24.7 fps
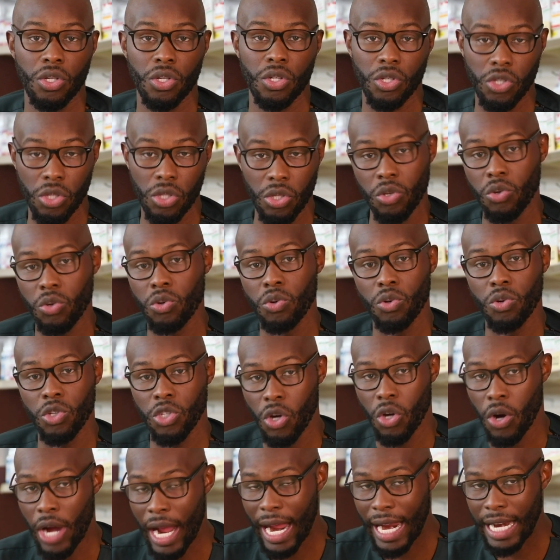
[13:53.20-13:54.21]

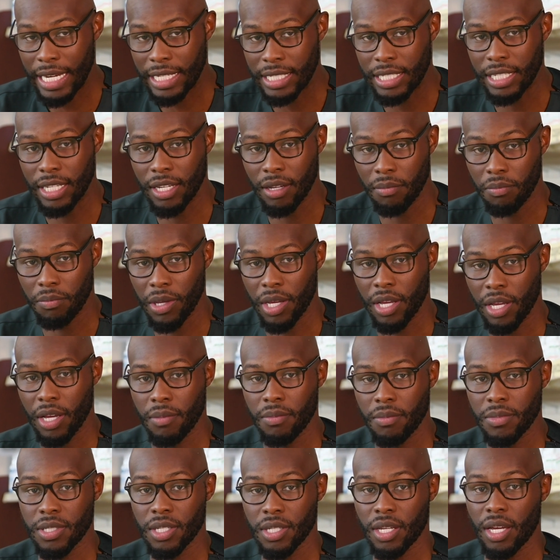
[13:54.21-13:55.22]
your idea
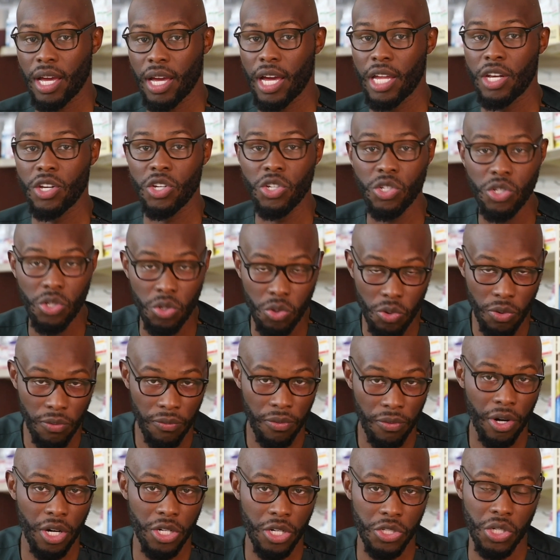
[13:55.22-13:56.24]
becomes a new
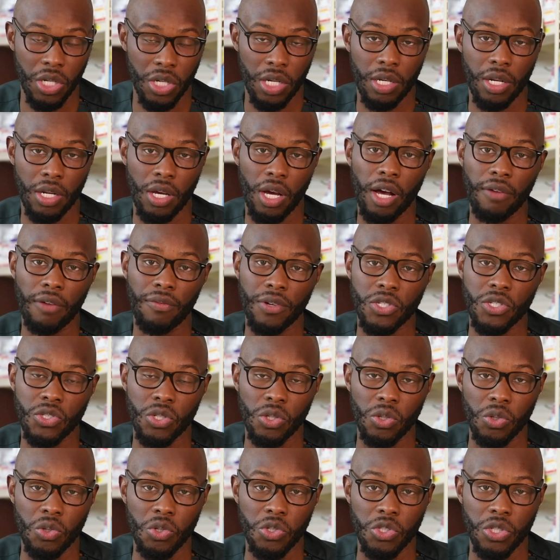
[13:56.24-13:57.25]
version of a
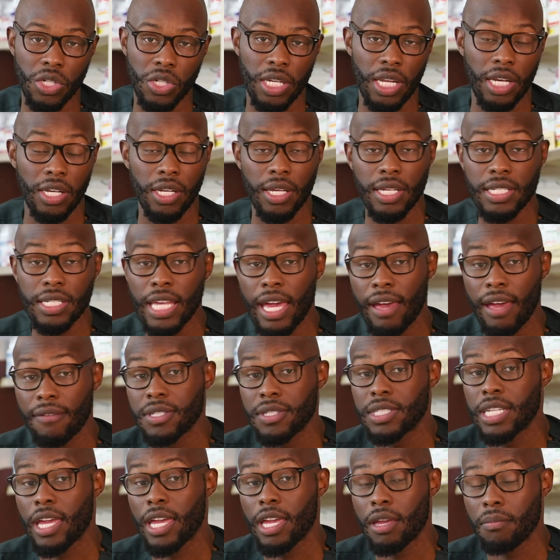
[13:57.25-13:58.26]
solution that does have
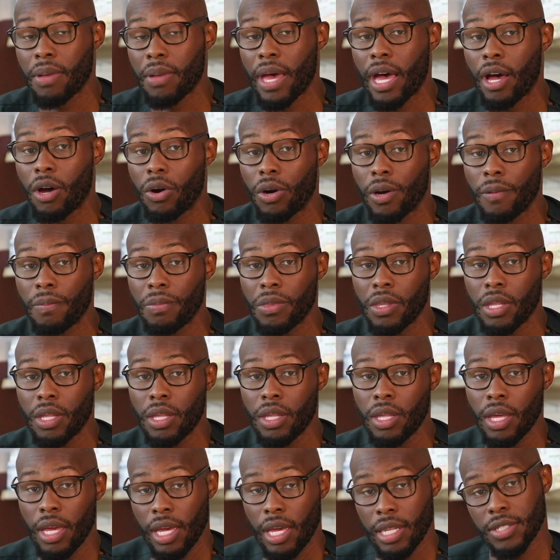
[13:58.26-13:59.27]
staying power
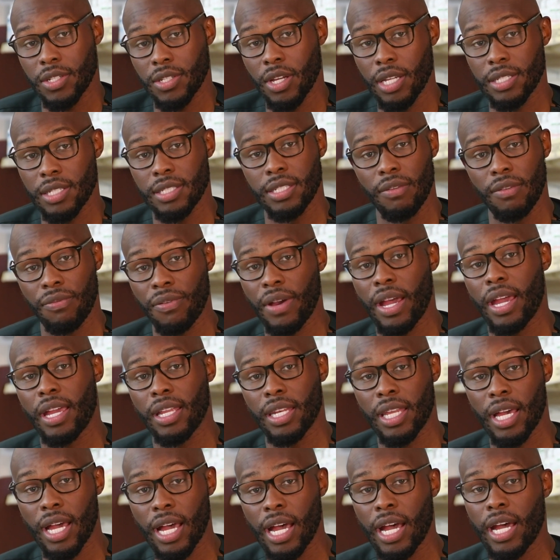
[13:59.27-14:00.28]
and starts defying
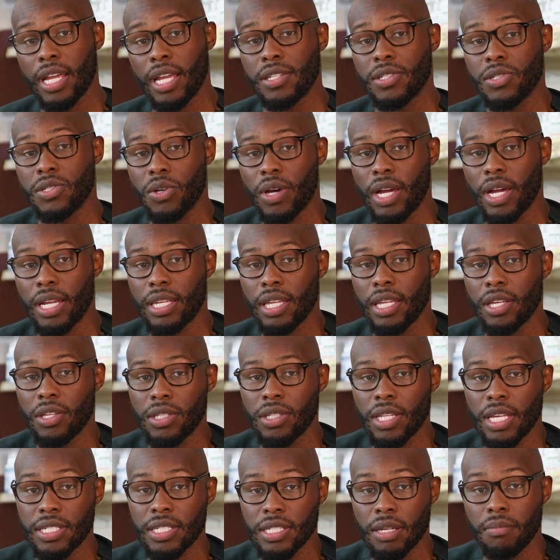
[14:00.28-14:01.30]
the odds. So I think
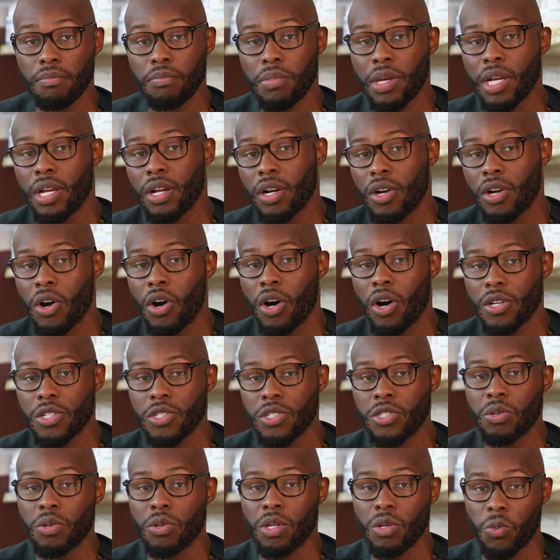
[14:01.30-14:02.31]
there's a bigger cause
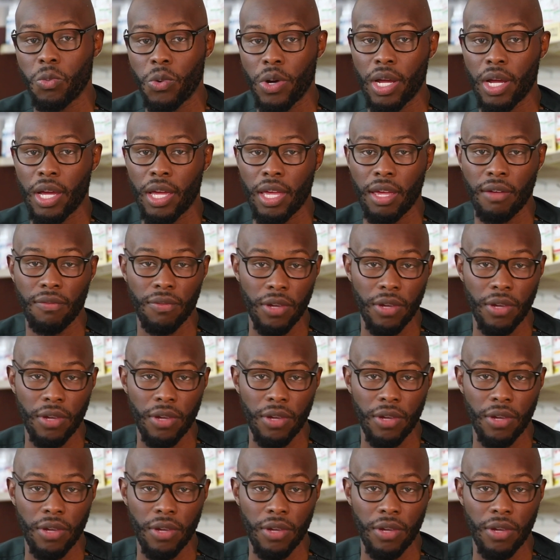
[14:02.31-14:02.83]
to it, where if